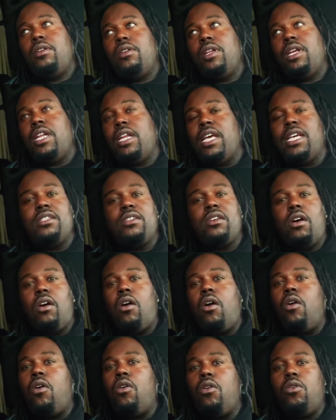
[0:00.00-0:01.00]
that that's a
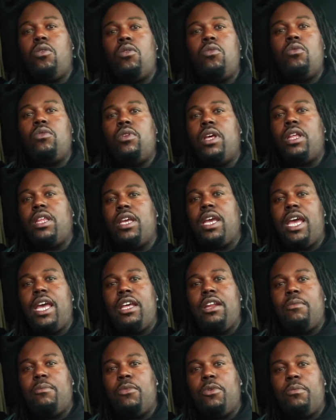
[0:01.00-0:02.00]
whole nother
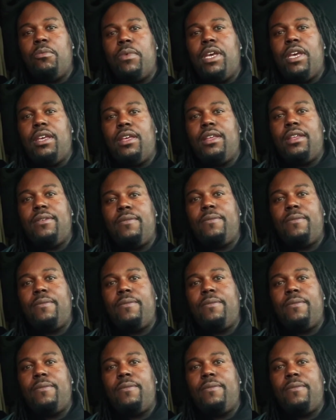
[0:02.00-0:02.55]
animal, man.